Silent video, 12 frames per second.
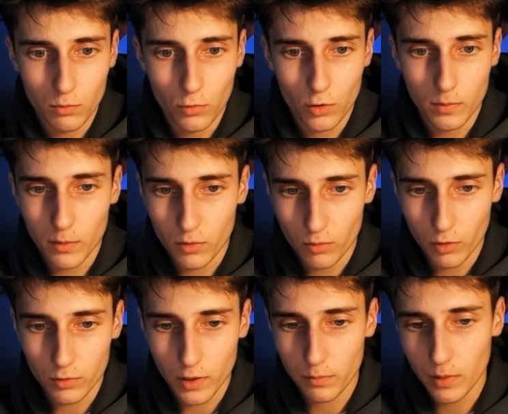more memorable,
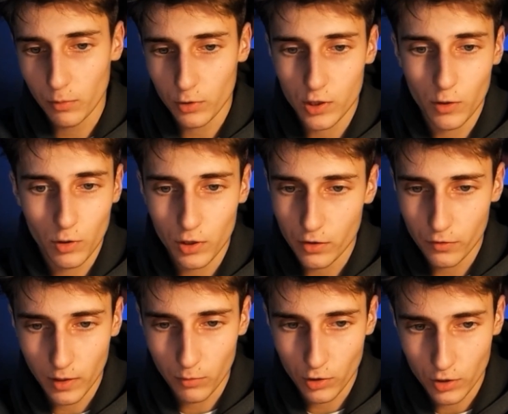right? People see one of these
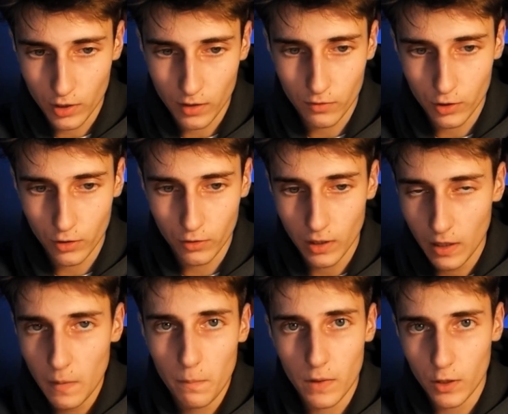frameworks in a video,
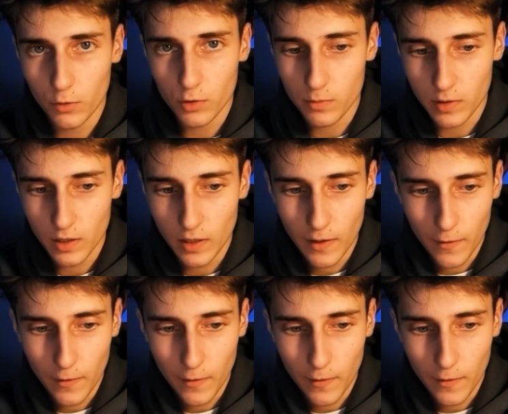they know it's me.